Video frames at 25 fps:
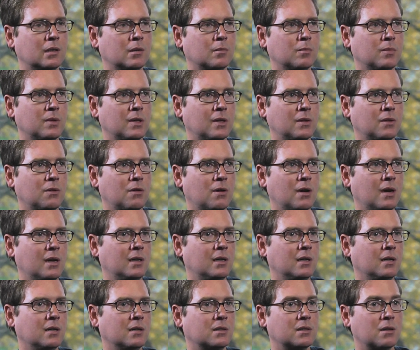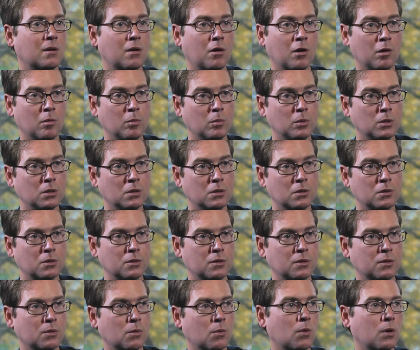them that their idea is terrible or
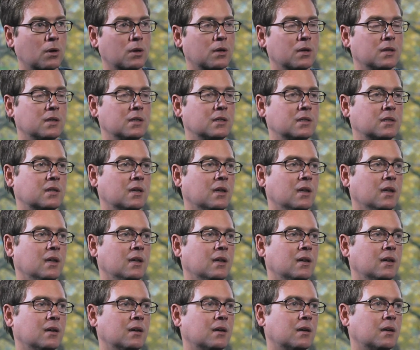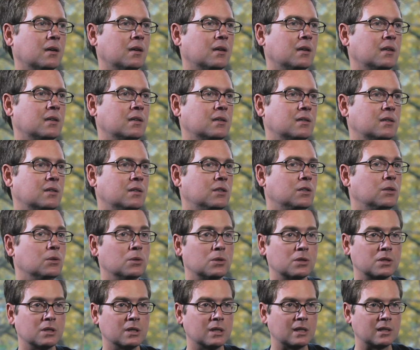their work is
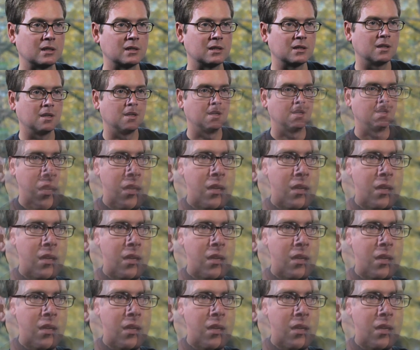useless.